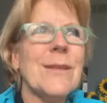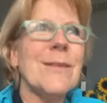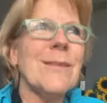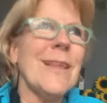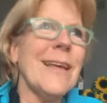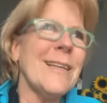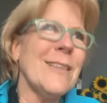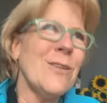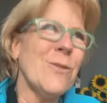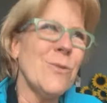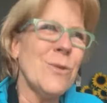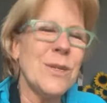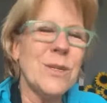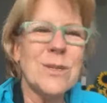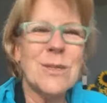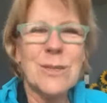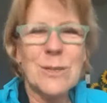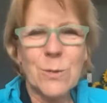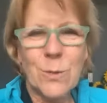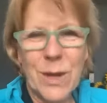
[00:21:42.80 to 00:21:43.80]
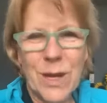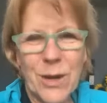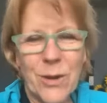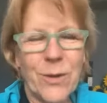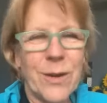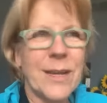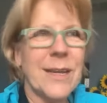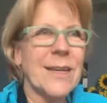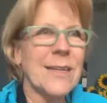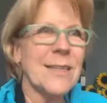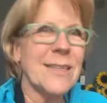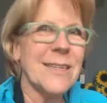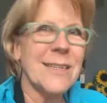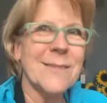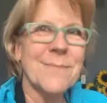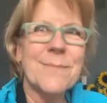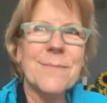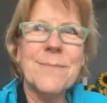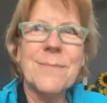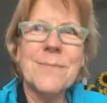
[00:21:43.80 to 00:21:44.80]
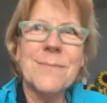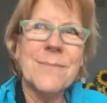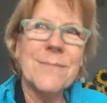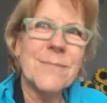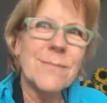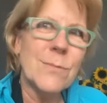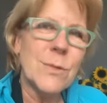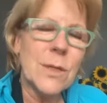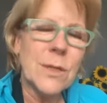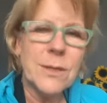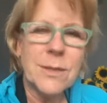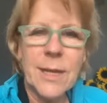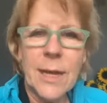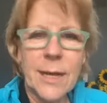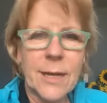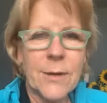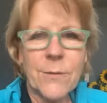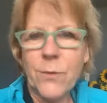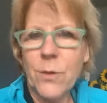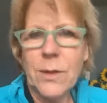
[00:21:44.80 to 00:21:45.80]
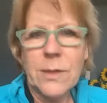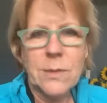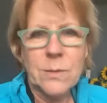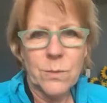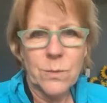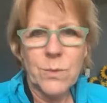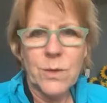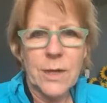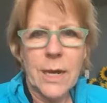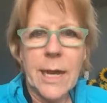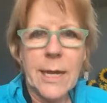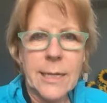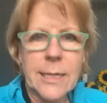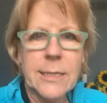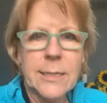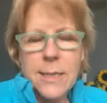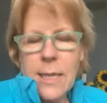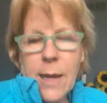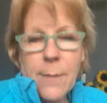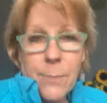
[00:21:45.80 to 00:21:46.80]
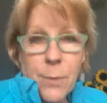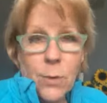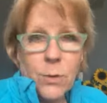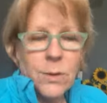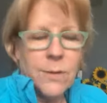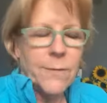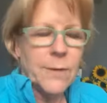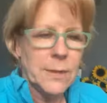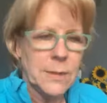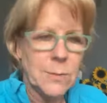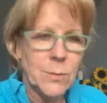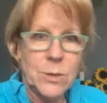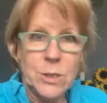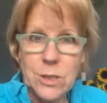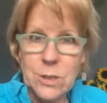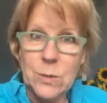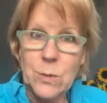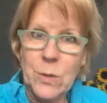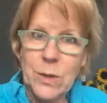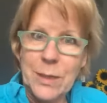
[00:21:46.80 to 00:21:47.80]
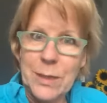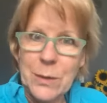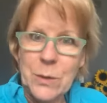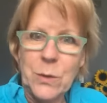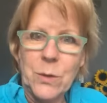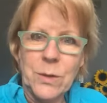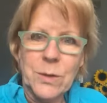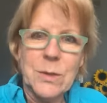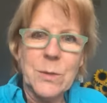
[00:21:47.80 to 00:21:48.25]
like the real swearing and the real negative ones, we're not into that, both of us, which is really cool.